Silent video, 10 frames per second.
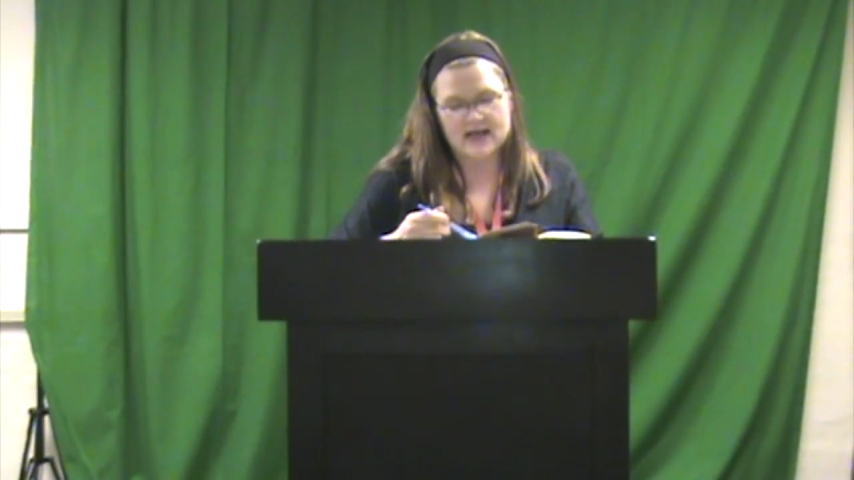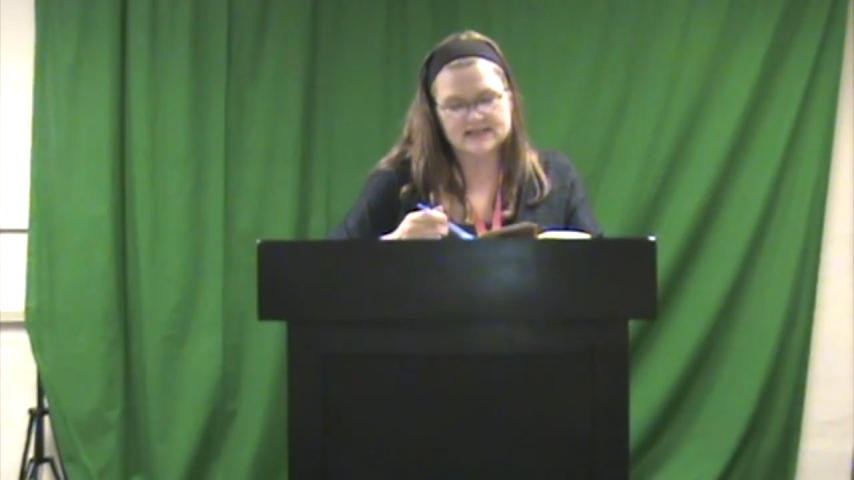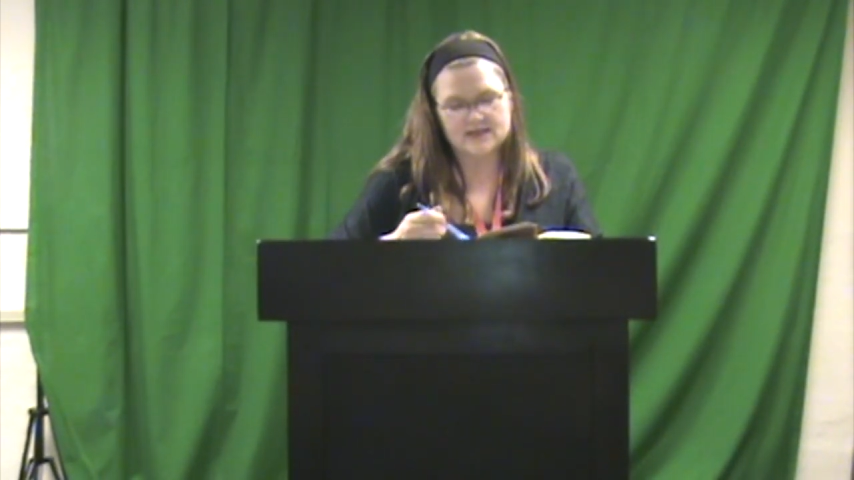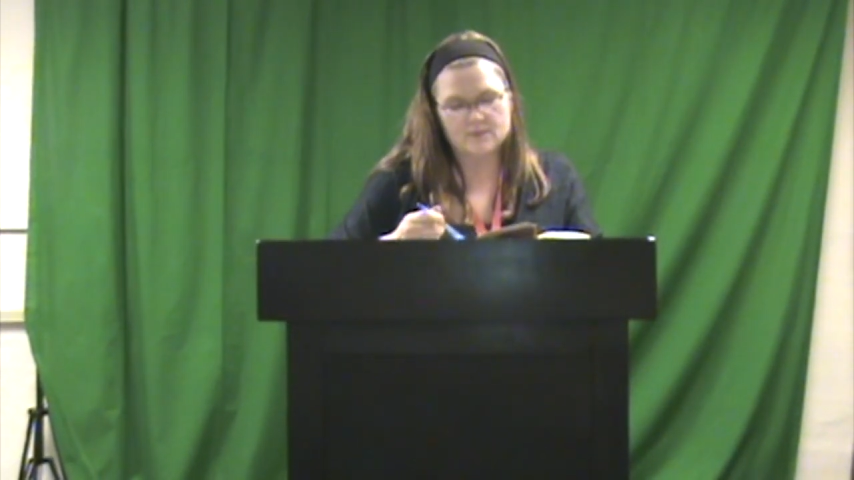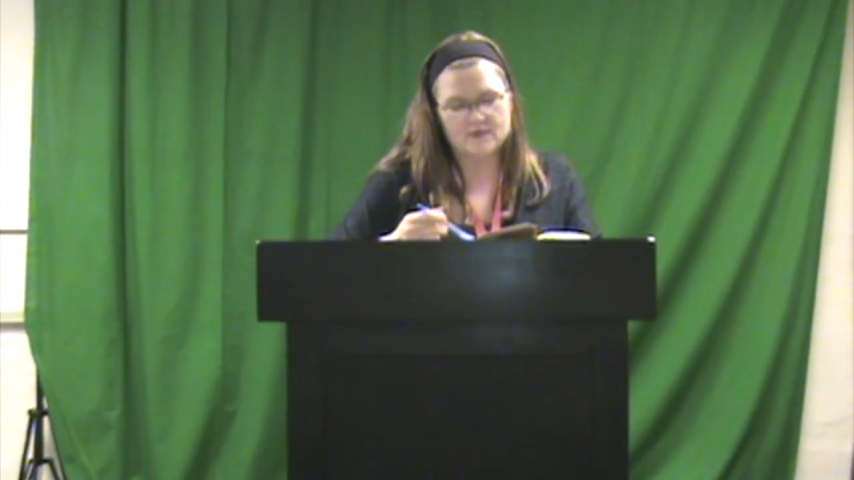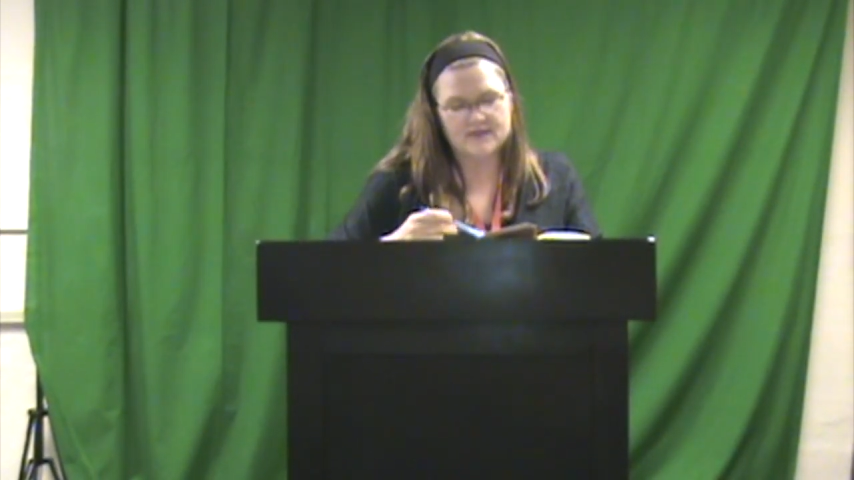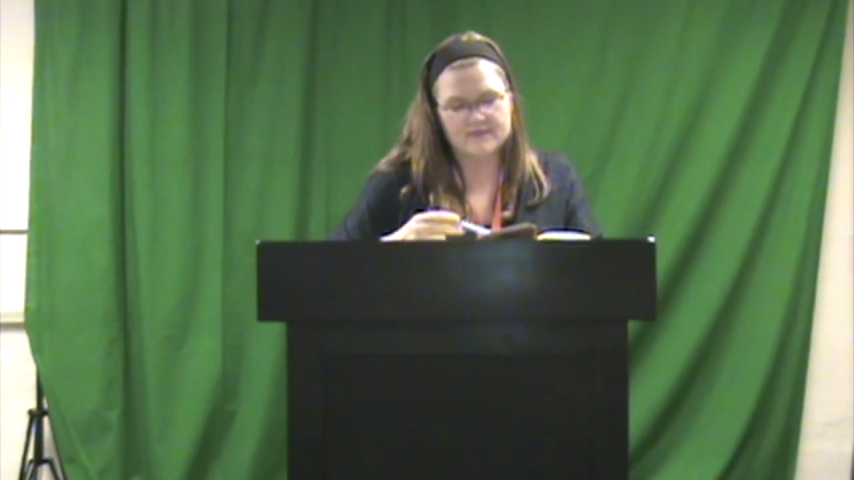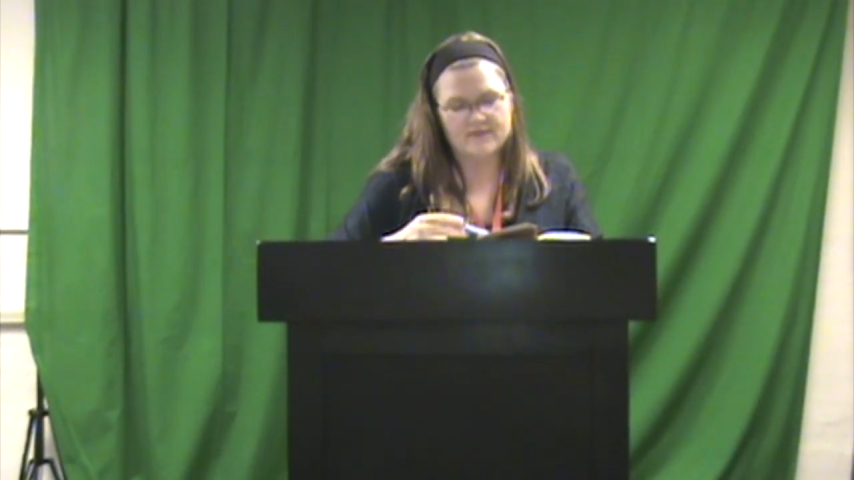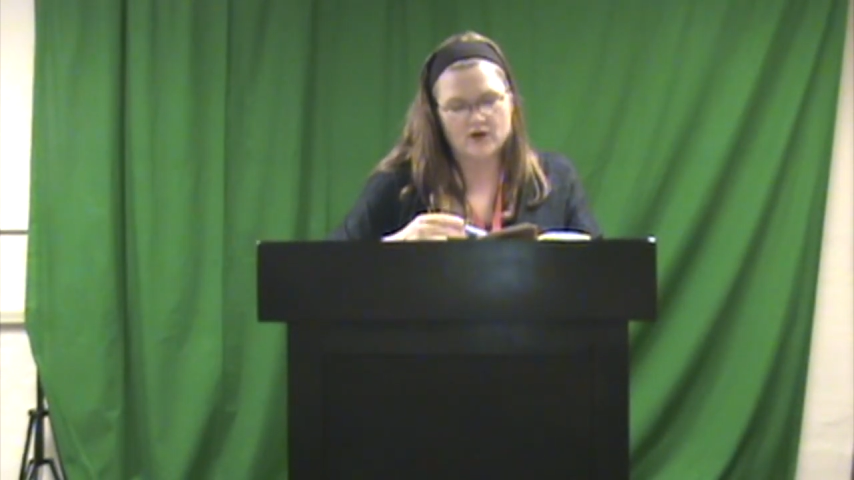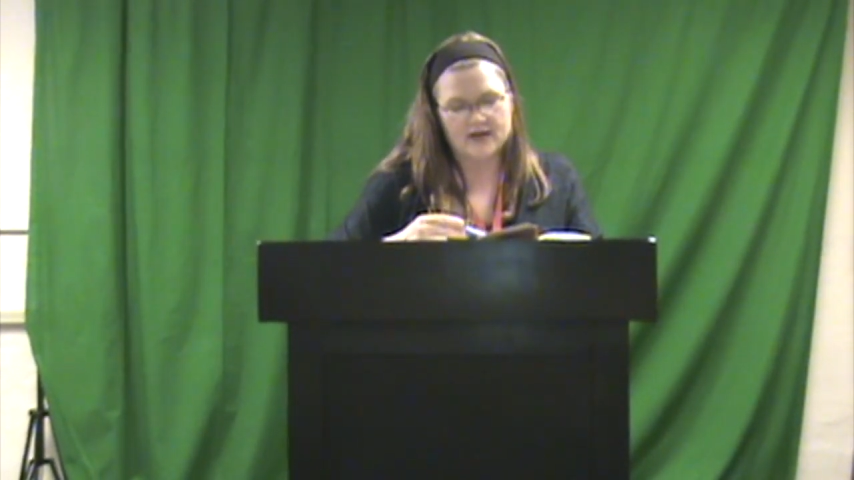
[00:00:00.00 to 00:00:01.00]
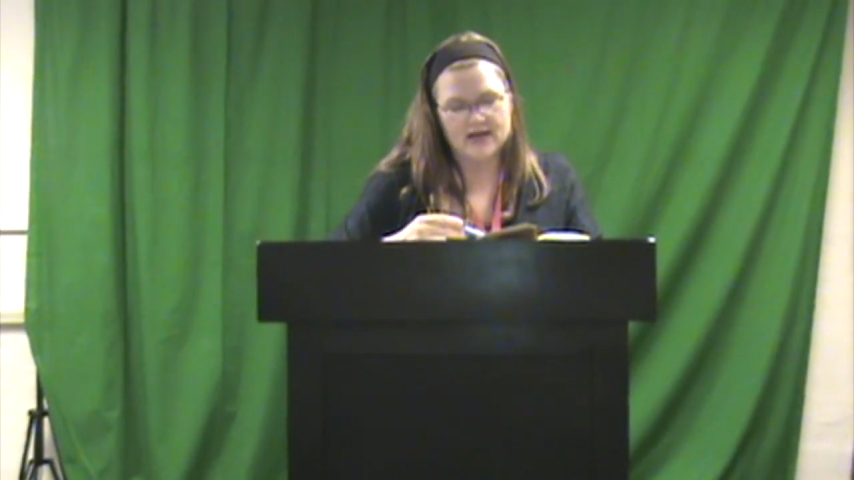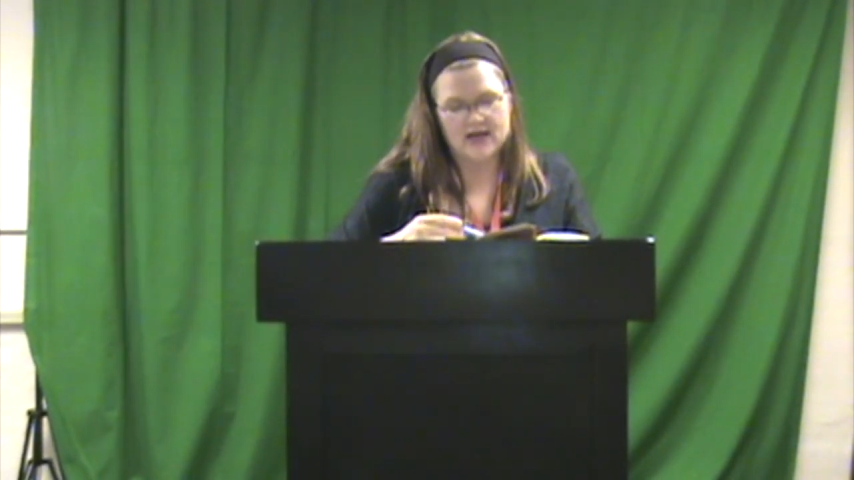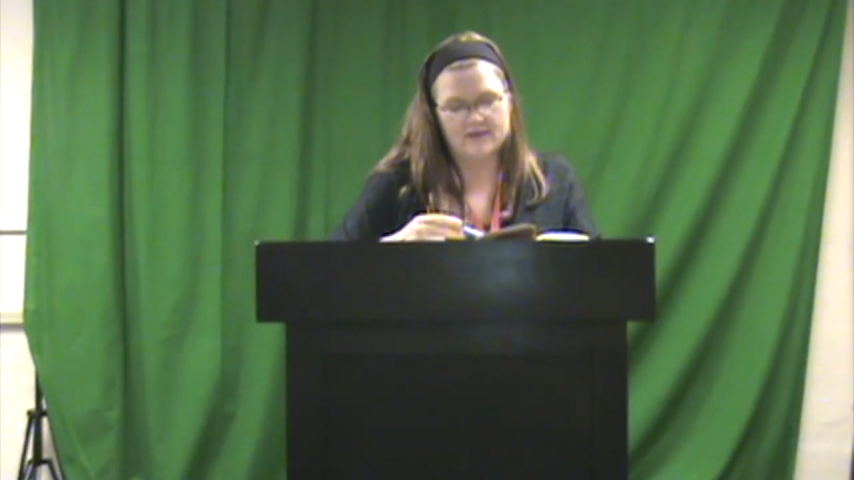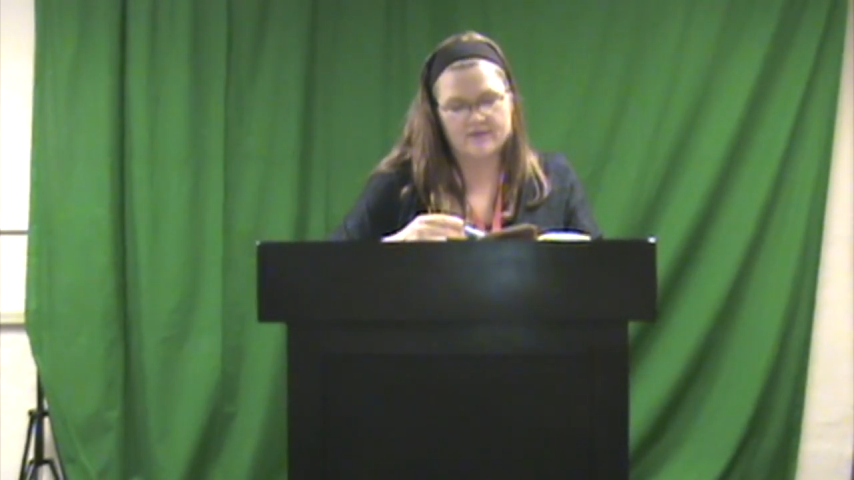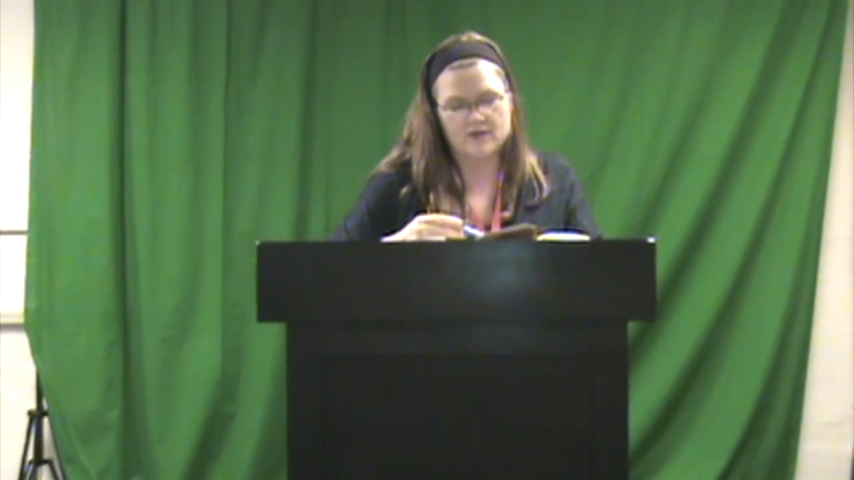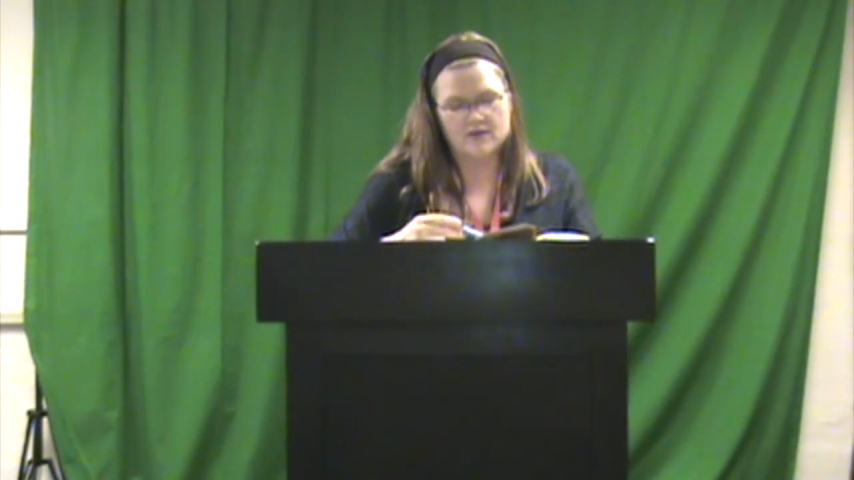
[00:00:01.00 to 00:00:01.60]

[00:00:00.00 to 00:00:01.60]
hasn't moved them far enough,